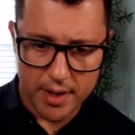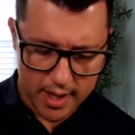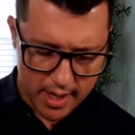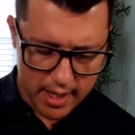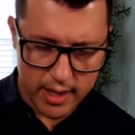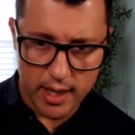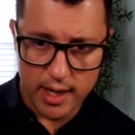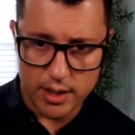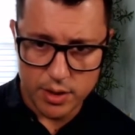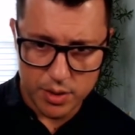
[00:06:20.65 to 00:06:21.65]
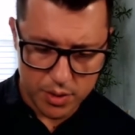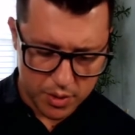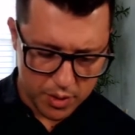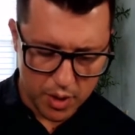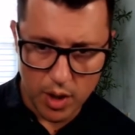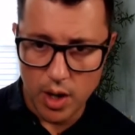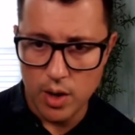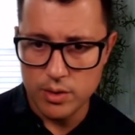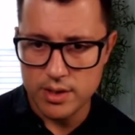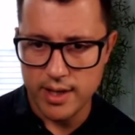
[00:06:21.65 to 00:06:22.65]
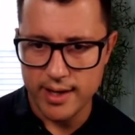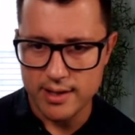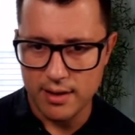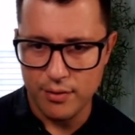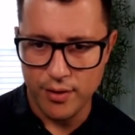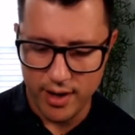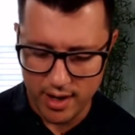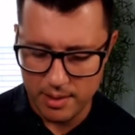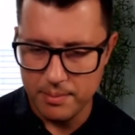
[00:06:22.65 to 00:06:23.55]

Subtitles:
and then I do loads data frame,